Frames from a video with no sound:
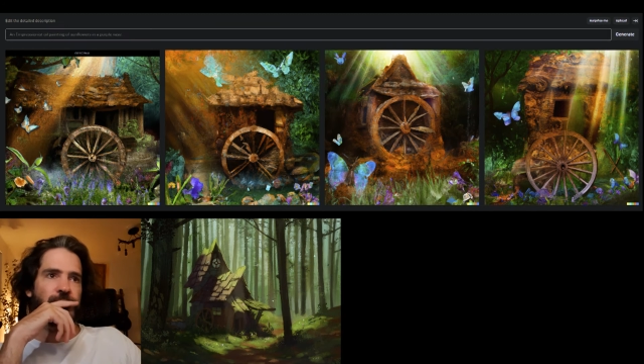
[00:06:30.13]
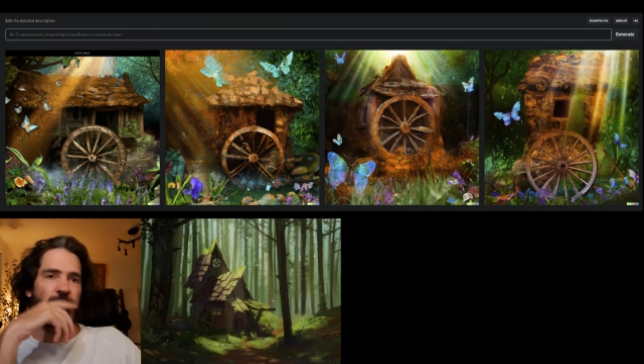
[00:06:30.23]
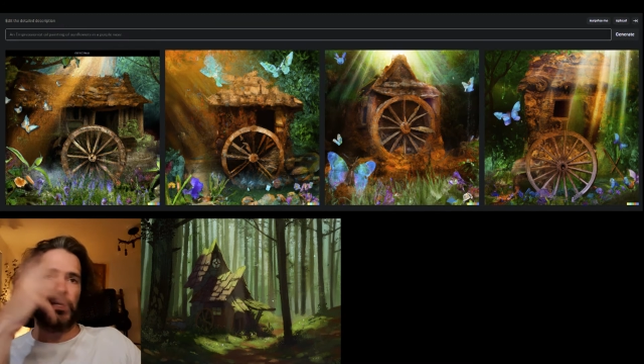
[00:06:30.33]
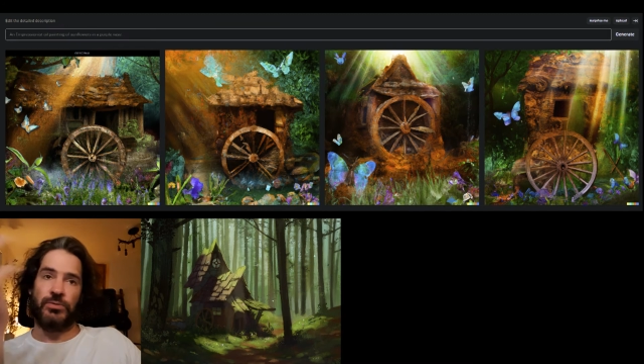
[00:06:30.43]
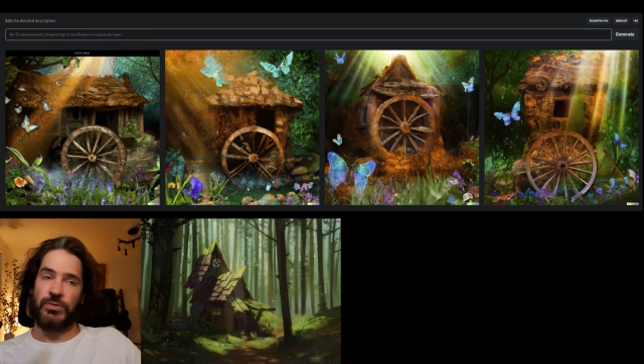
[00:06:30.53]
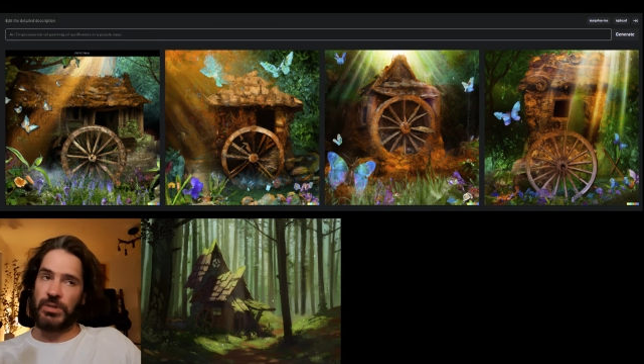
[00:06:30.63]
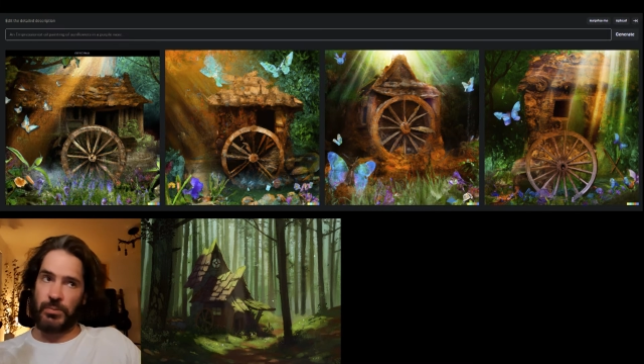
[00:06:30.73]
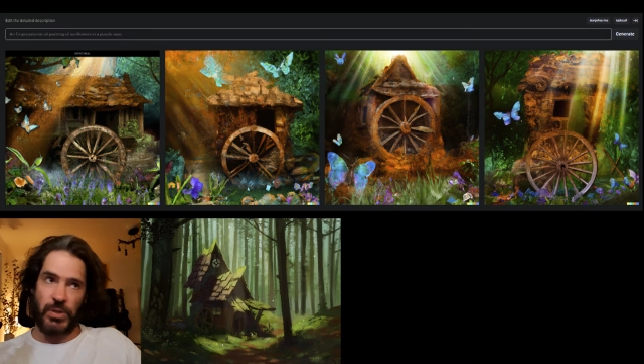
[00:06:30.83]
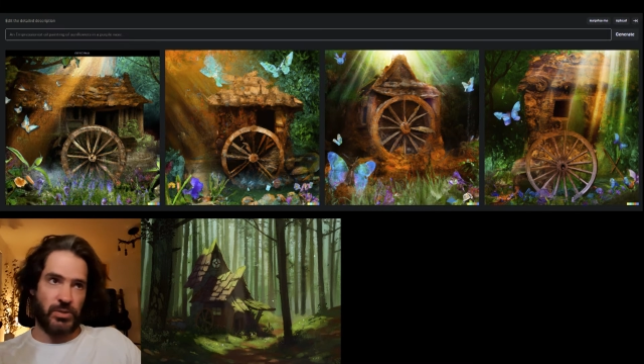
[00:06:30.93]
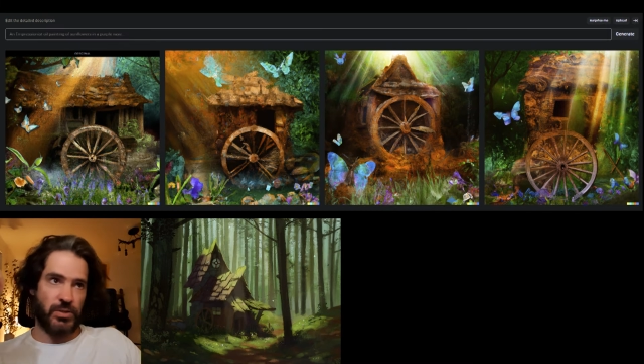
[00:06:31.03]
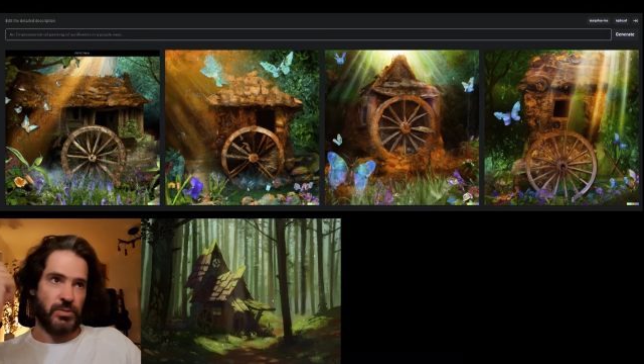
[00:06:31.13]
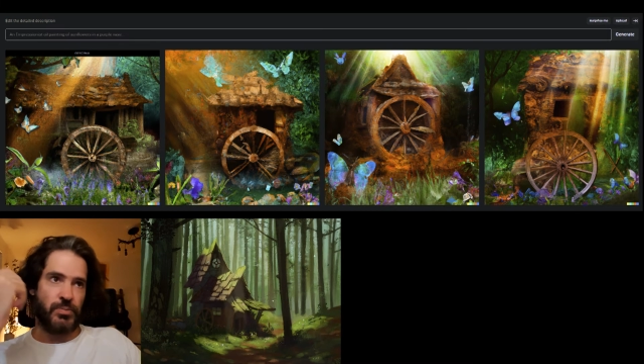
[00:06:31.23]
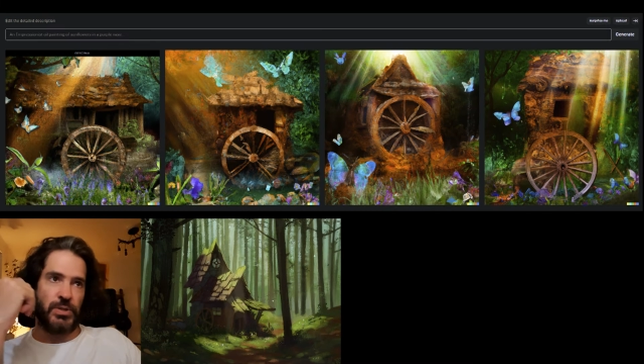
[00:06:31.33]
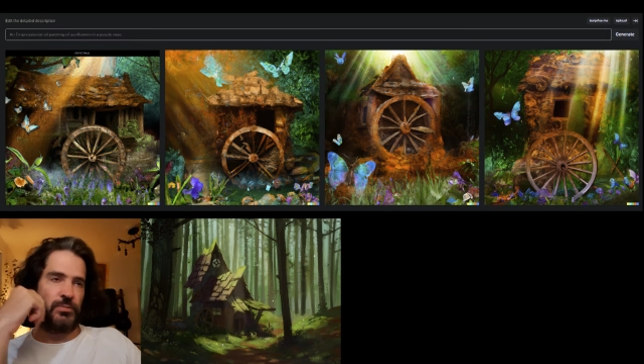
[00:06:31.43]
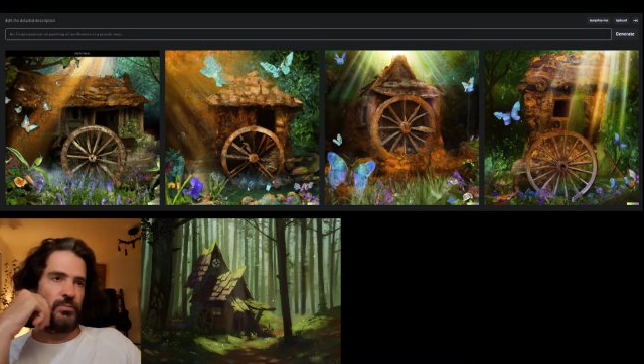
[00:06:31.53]
Interesting pictures,
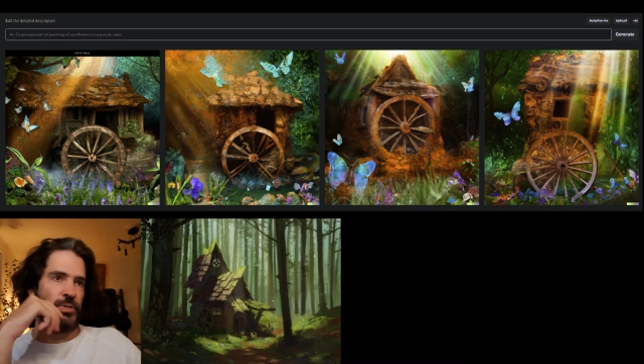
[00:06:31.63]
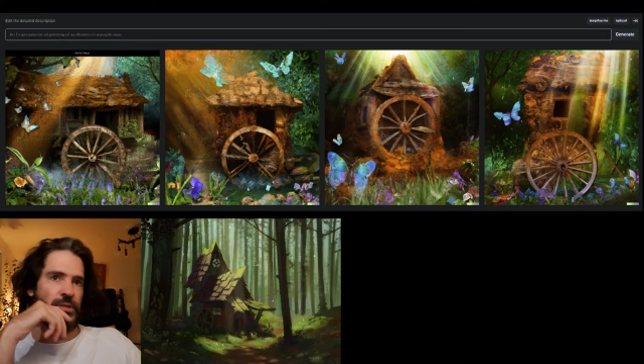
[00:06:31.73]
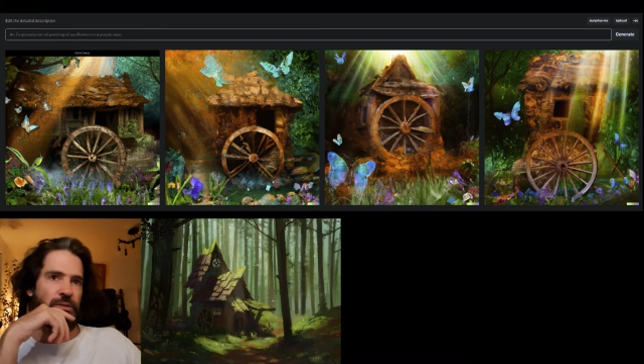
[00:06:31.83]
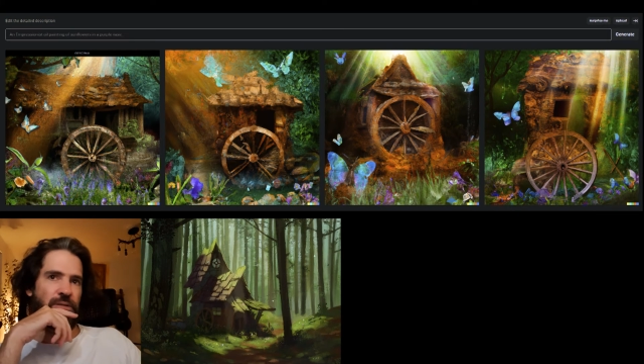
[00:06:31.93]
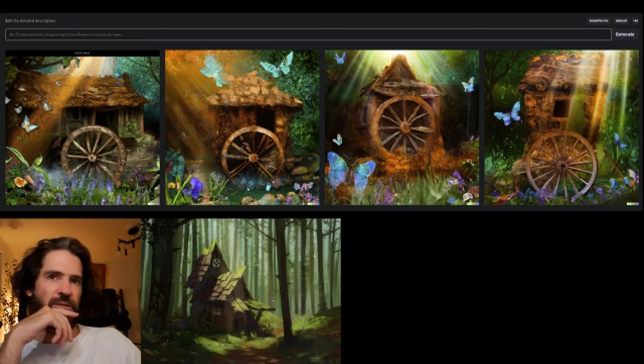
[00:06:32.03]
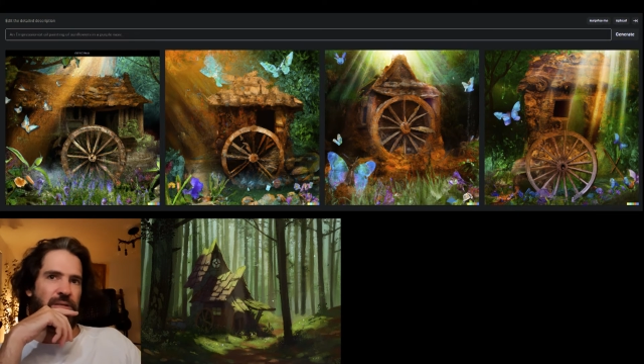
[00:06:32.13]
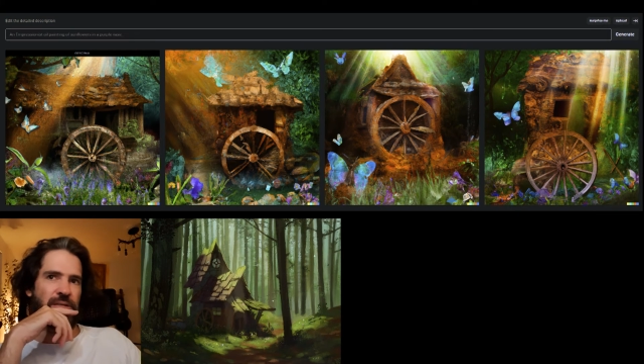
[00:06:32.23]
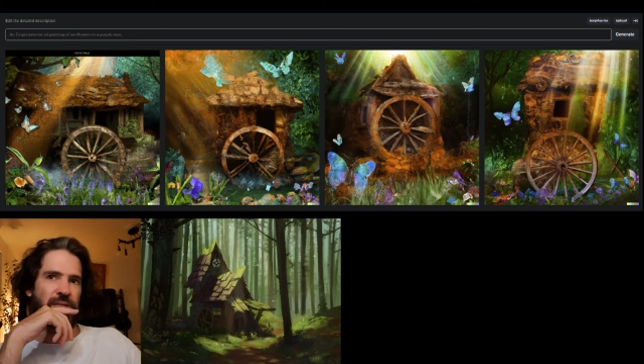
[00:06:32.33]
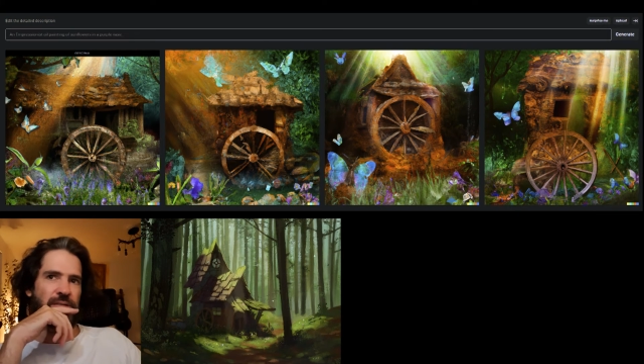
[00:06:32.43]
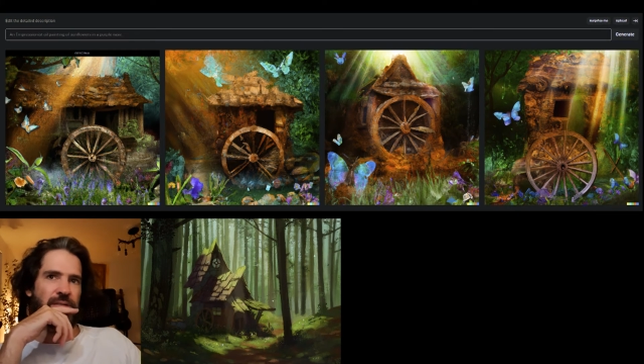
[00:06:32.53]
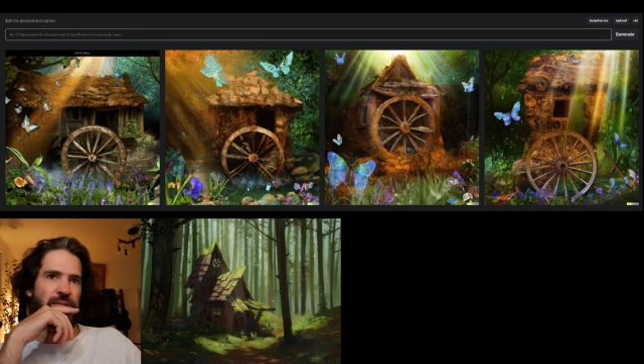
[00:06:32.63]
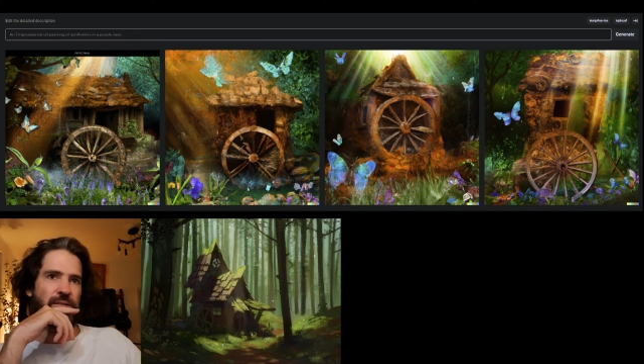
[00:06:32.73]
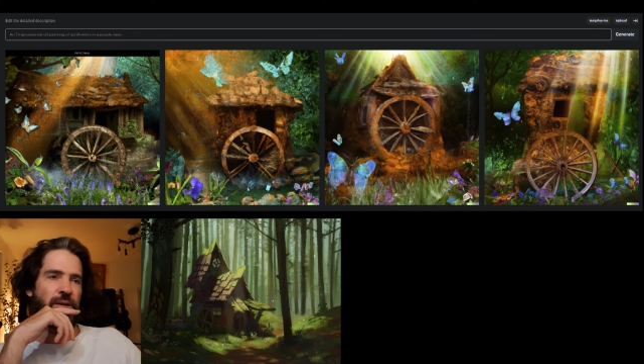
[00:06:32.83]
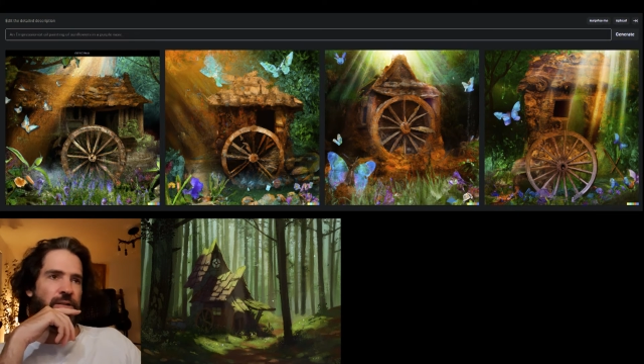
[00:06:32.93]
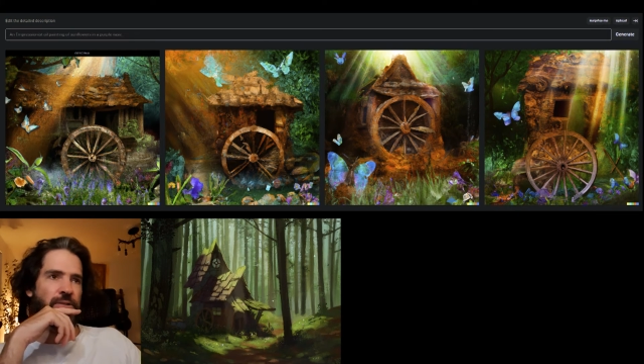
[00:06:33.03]
but it's
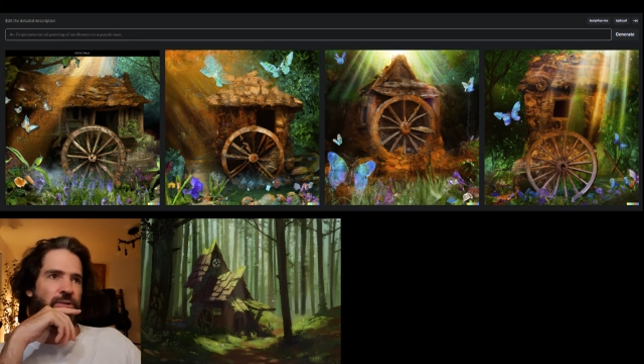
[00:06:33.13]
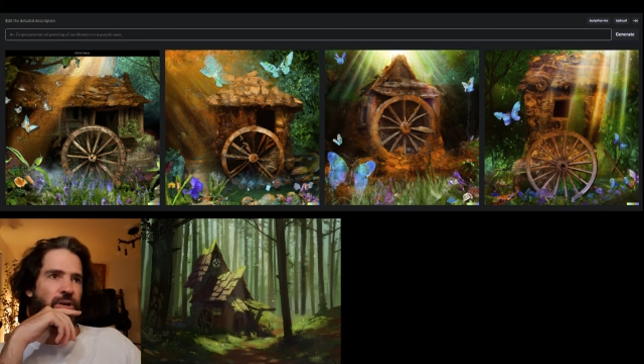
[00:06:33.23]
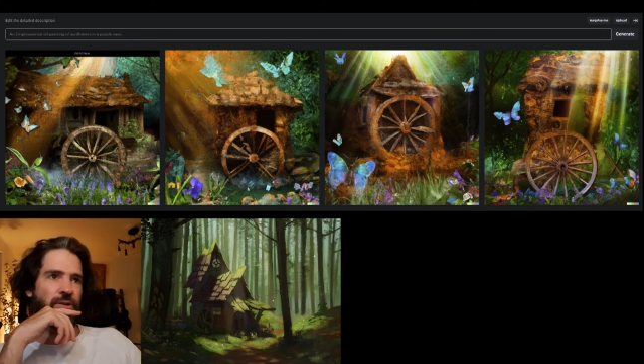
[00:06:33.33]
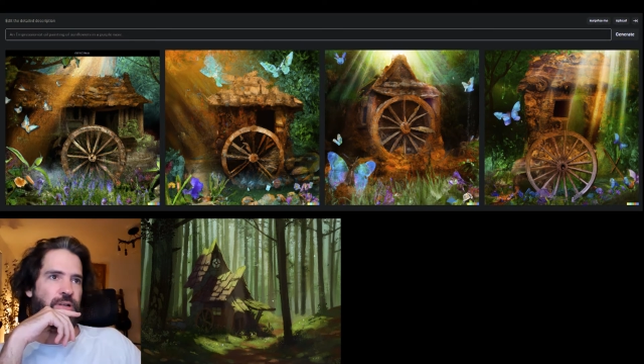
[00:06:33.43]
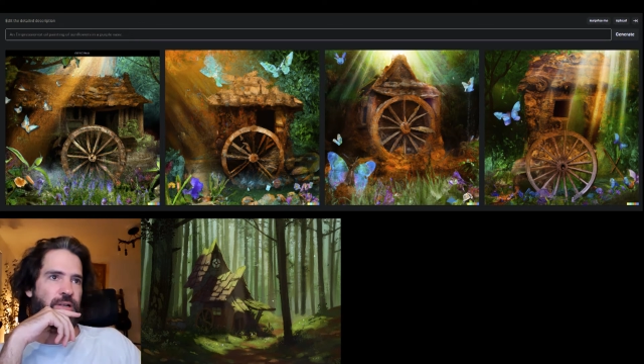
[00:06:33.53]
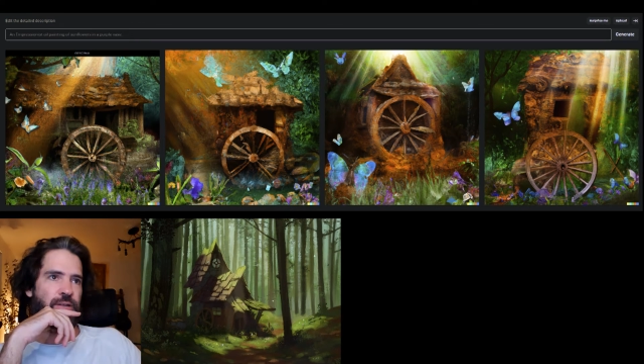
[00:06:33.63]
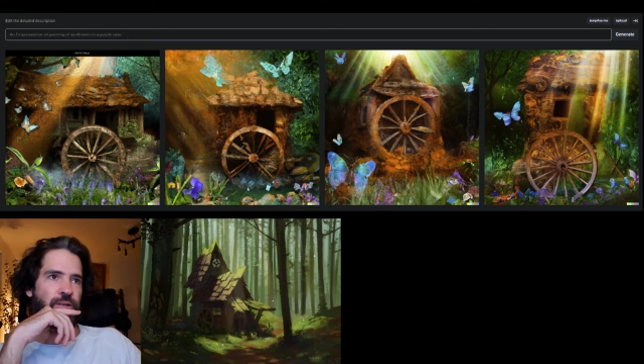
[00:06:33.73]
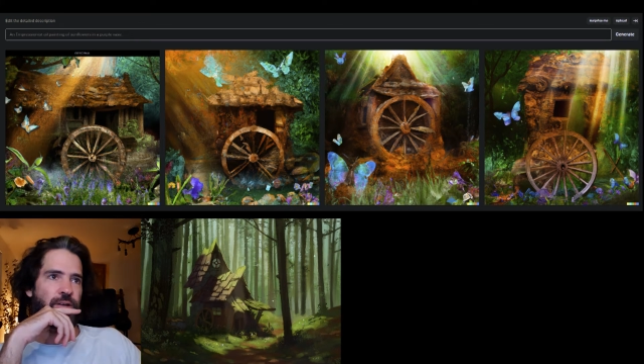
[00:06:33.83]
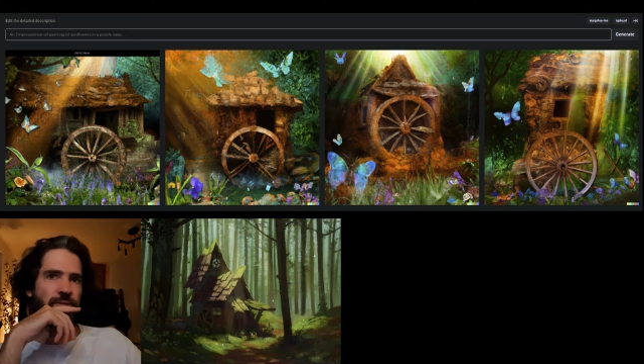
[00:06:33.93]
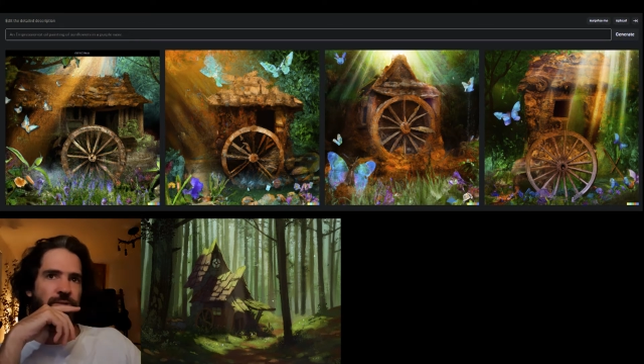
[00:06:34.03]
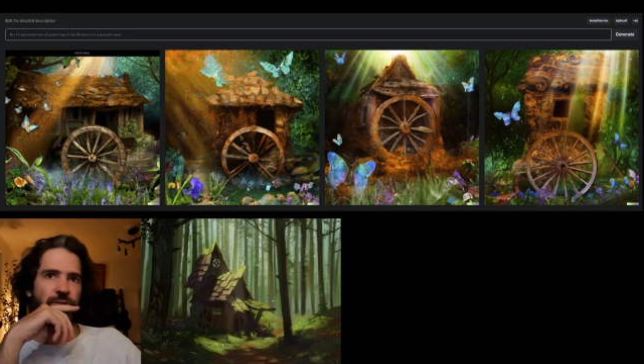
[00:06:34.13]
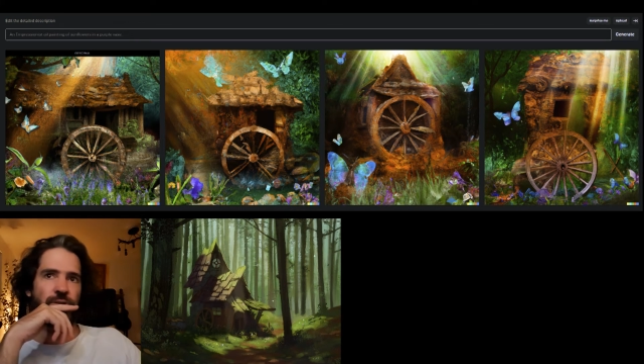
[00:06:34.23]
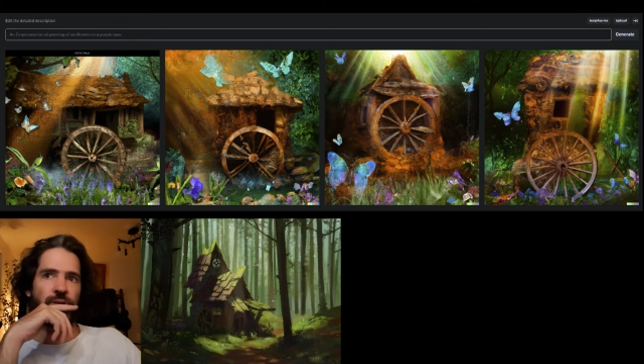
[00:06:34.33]
starting to not look like a cottage.